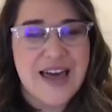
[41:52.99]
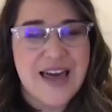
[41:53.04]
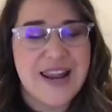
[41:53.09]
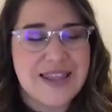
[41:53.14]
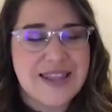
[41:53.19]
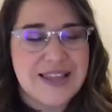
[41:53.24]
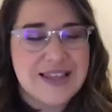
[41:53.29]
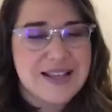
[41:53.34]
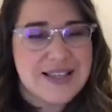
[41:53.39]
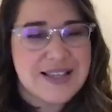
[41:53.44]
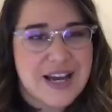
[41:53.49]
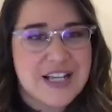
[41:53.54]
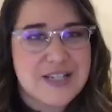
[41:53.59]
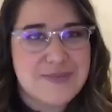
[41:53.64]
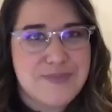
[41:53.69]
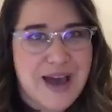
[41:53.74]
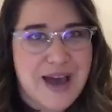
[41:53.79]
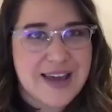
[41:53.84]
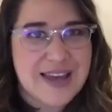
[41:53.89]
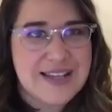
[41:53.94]
I think this ties
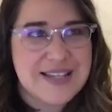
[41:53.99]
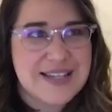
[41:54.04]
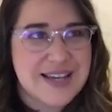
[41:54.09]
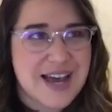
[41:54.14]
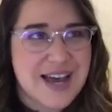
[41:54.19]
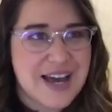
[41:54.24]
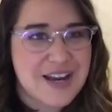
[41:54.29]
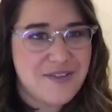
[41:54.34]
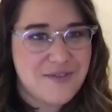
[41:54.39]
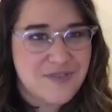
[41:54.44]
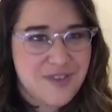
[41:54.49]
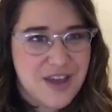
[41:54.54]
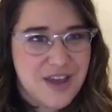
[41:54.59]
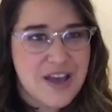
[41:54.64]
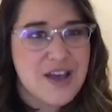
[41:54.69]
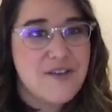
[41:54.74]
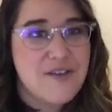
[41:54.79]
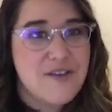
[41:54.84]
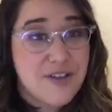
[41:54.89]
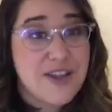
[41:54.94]
back into kind of
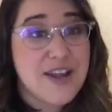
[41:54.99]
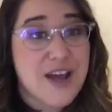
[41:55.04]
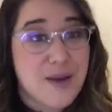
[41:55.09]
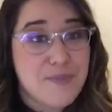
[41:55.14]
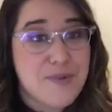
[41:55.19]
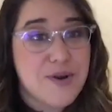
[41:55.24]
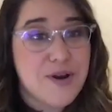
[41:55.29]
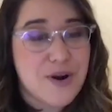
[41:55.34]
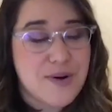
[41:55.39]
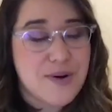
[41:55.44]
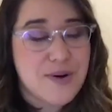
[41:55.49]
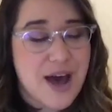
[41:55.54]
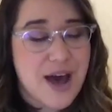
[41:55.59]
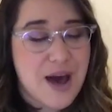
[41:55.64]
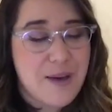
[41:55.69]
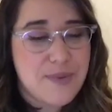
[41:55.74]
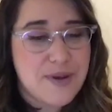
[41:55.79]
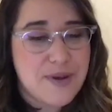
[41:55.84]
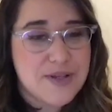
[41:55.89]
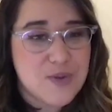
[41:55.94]
filling up your own
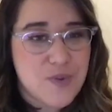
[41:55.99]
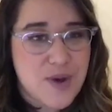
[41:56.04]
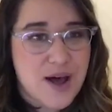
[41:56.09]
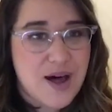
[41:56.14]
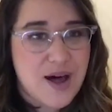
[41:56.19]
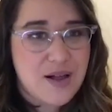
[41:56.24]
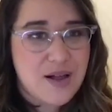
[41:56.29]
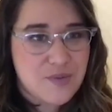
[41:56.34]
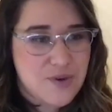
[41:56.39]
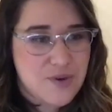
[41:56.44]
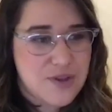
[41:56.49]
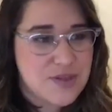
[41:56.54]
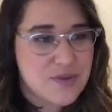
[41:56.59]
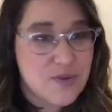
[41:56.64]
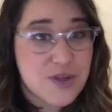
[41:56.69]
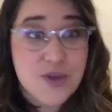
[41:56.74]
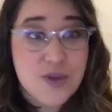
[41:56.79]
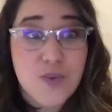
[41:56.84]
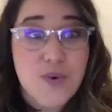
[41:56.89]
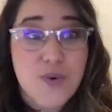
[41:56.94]
cup as well
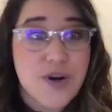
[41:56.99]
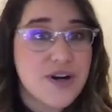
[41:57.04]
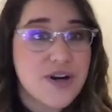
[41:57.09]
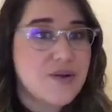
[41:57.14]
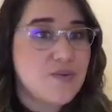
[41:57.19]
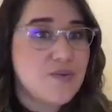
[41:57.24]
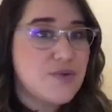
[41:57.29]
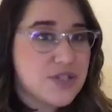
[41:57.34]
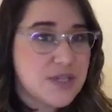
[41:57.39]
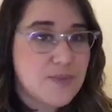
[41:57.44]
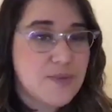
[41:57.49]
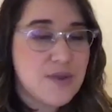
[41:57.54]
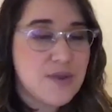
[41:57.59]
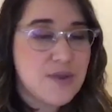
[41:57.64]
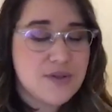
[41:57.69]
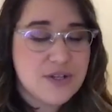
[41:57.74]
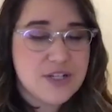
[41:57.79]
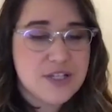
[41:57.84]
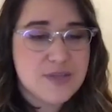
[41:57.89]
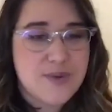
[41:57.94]
with the word and with some of
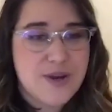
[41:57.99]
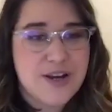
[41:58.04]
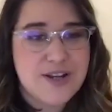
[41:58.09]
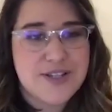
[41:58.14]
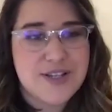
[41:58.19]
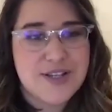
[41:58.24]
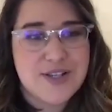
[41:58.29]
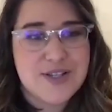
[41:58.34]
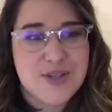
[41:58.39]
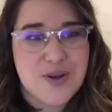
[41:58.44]
those experiences.